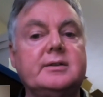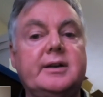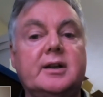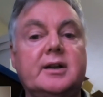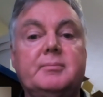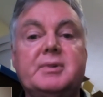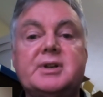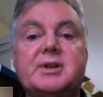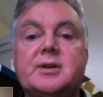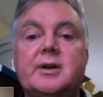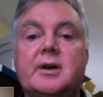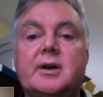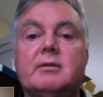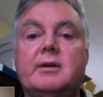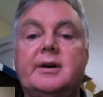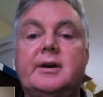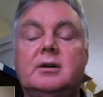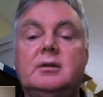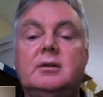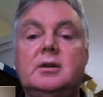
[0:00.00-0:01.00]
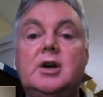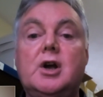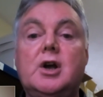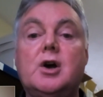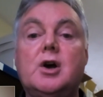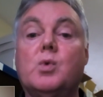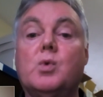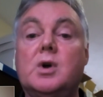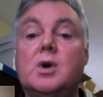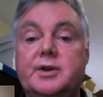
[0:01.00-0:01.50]
Now, the material
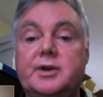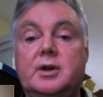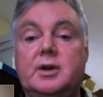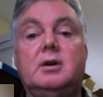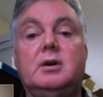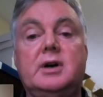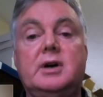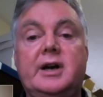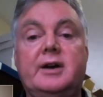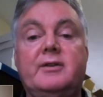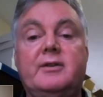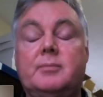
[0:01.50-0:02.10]
will not have,